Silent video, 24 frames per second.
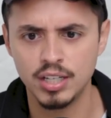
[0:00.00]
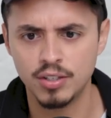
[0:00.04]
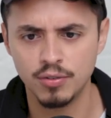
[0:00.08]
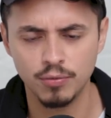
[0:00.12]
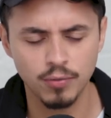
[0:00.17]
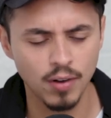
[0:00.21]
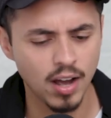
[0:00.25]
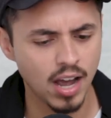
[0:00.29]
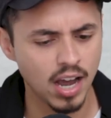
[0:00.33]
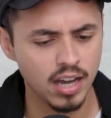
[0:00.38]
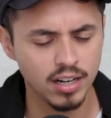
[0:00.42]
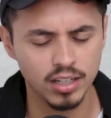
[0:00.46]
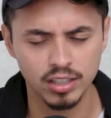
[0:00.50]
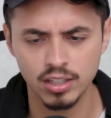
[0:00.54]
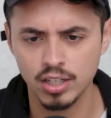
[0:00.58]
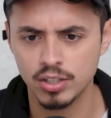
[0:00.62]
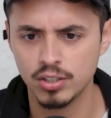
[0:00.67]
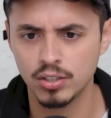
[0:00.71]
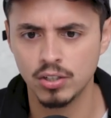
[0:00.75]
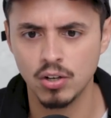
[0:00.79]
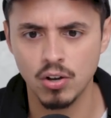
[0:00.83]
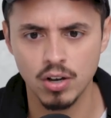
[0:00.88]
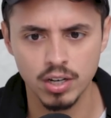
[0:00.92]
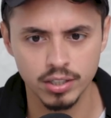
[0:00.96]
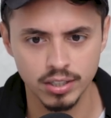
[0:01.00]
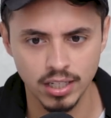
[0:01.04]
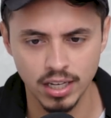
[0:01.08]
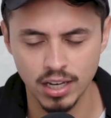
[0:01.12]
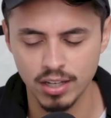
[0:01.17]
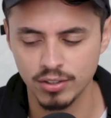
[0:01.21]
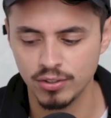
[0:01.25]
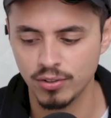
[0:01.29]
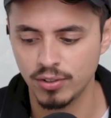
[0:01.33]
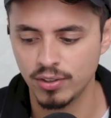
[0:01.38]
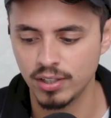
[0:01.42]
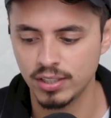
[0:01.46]
It's fine. It doesn't cause
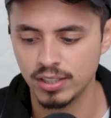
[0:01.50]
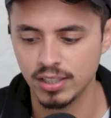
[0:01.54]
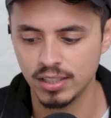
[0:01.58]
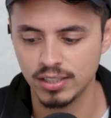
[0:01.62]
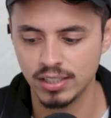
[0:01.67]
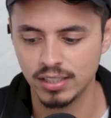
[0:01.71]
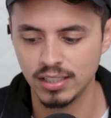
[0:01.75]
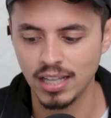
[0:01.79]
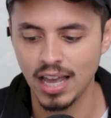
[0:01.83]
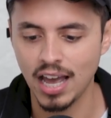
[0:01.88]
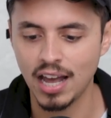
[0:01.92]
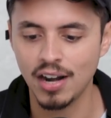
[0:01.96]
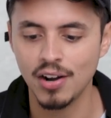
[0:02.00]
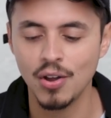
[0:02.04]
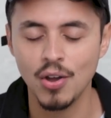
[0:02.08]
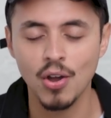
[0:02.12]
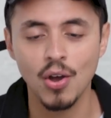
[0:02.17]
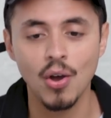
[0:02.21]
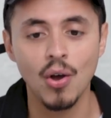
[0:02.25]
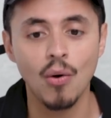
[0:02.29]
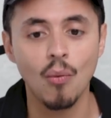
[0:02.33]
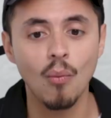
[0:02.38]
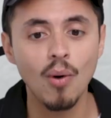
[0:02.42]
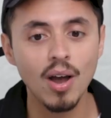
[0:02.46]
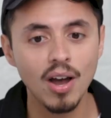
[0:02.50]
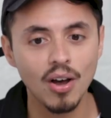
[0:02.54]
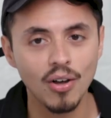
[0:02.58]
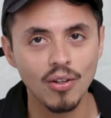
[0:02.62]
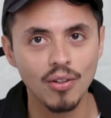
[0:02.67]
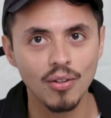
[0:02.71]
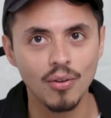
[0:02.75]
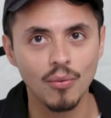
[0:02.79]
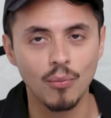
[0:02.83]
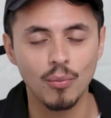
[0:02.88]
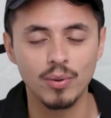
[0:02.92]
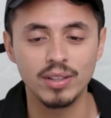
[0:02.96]
cancer, this, this, and that.
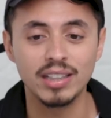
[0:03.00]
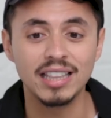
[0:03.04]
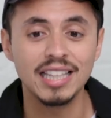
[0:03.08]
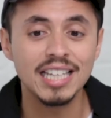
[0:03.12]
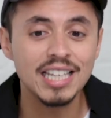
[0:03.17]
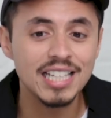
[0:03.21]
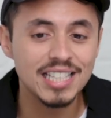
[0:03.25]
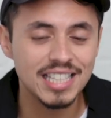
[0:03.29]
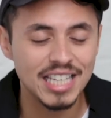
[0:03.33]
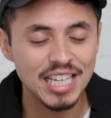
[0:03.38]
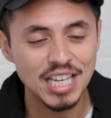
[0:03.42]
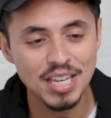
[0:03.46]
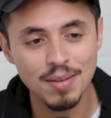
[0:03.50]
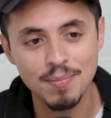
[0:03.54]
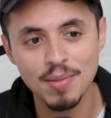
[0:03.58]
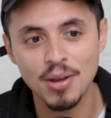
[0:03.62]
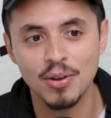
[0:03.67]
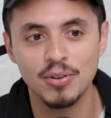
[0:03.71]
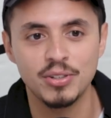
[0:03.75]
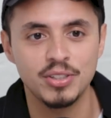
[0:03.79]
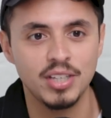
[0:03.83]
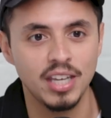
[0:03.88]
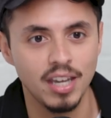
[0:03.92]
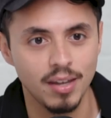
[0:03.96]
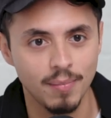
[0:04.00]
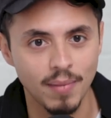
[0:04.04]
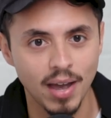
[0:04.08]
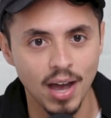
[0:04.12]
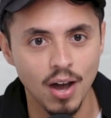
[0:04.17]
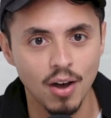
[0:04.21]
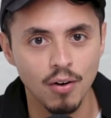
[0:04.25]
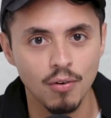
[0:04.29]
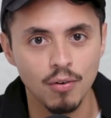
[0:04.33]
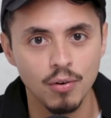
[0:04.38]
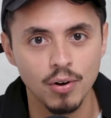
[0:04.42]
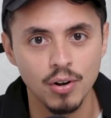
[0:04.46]
Well, when these emails came
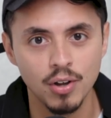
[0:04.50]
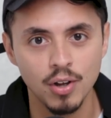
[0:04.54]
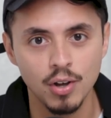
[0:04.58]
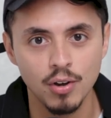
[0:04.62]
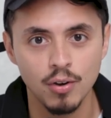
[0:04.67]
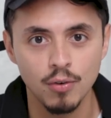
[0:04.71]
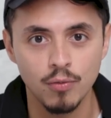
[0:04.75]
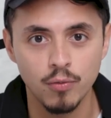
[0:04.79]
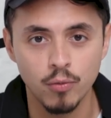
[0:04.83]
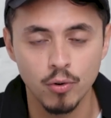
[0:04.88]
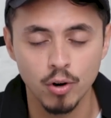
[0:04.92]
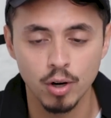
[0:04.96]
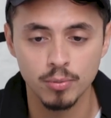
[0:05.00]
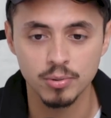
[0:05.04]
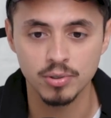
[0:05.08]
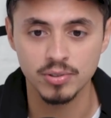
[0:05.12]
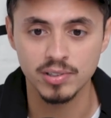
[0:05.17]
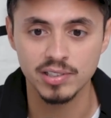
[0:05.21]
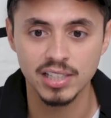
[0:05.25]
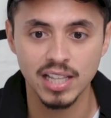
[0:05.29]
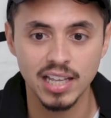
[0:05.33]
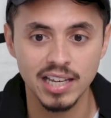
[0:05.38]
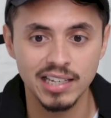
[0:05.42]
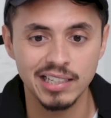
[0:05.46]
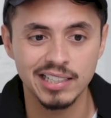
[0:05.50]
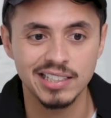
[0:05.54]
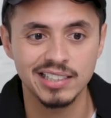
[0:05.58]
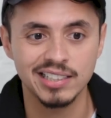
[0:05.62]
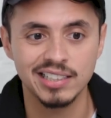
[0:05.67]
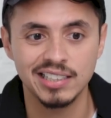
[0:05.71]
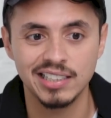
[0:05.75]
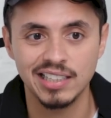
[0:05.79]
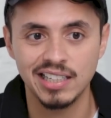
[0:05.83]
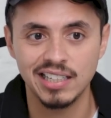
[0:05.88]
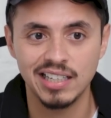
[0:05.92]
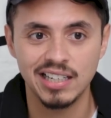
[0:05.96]
out, Forbes was like,
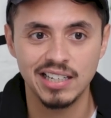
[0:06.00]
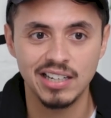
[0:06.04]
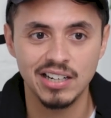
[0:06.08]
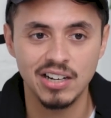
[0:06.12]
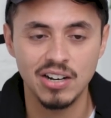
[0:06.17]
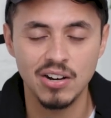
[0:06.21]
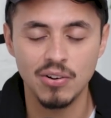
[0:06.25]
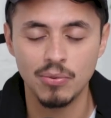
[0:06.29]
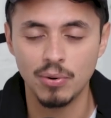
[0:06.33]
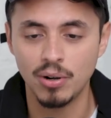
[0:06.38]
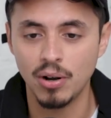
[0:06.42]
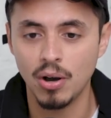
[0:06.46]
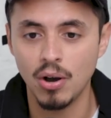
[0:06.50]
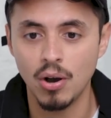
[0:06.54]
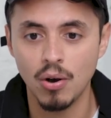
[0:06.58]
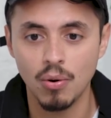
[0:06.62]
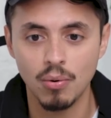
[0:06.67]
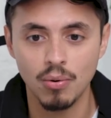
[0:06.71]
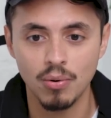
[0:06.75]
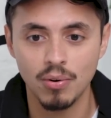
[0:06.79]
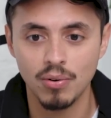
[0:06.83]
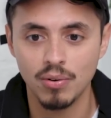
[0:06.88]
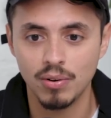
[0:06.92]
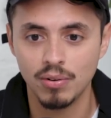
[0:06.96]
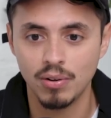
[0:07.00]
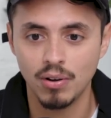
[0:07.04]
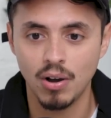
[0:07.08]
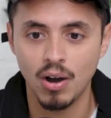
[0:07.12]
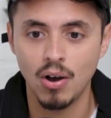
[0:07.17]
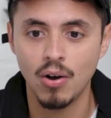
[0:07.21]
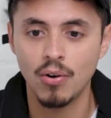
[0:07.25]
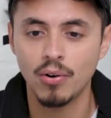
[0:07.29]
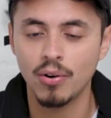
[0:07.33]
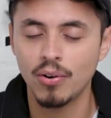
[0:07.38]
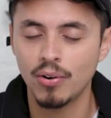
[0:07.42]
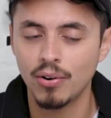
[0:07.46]
oh no.
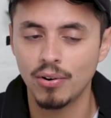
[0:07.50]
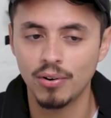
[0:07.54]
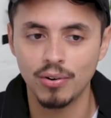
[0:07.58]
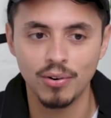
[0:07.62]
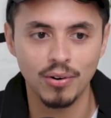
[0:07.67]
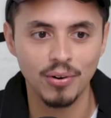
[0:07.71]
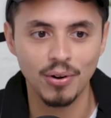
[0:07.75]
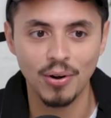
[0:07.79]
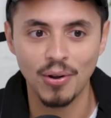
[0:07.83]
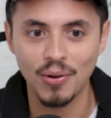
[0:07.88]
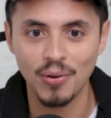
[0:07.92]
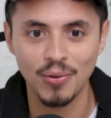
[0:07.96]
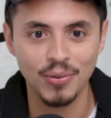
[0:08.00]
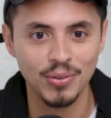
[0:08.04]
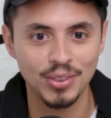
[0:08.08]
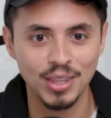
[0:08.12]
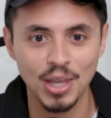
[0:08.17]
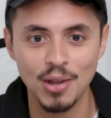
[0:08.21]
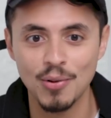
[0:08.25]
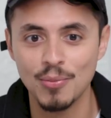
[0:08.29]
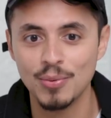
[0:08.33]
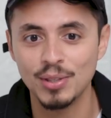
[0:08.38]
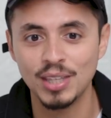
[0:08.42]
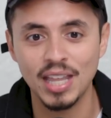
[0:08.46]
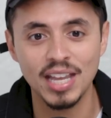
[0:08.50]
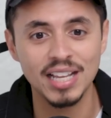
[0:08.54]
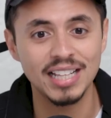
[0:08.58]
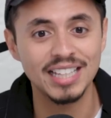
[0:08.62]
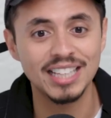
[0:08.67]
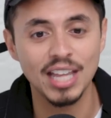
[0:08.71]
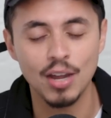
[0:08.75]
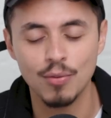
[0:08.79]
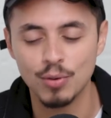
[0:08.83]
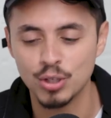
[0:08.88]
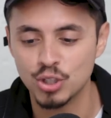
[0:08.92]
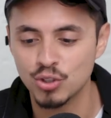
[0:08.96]
Oh, no, no, no, no, no. They, they,
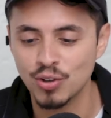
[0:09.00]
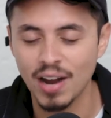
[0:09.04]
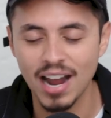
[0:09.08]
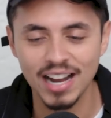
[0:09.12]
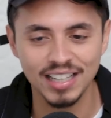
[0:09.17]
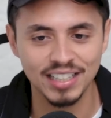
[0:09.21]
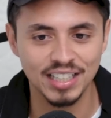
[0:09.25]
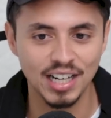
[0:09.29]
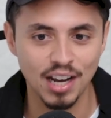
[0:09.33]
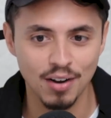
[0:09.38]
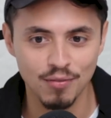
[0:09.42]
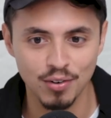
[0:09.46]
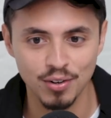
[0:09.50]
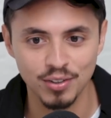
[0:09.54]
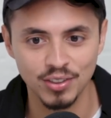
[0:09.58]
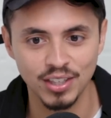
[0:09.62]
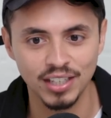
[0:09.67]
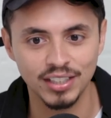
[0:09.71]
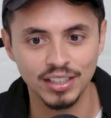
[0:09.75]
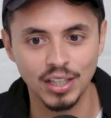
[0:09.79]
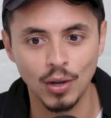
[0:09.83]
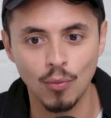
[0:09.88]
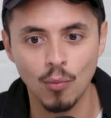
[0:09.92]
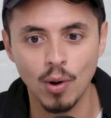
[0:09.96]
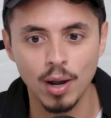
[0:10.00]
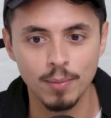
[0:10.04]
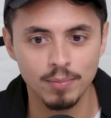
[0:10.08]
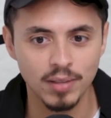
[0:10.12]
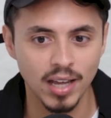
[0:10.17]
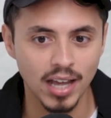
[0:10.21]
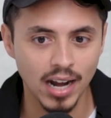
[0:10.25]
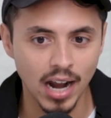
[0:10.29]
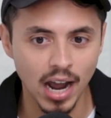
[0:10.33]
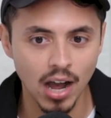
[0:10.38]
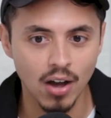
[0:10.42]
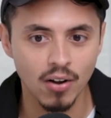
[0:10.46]
they retracted everything. They wiped
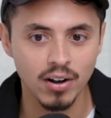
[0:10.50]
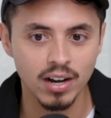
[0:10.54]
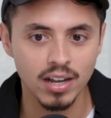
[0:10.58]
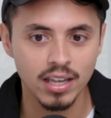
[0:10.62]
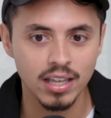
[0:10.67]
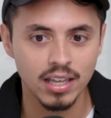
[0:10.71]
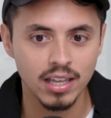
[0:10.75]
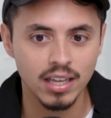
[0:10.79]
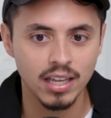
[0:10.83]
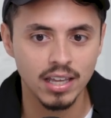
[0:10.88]
that out.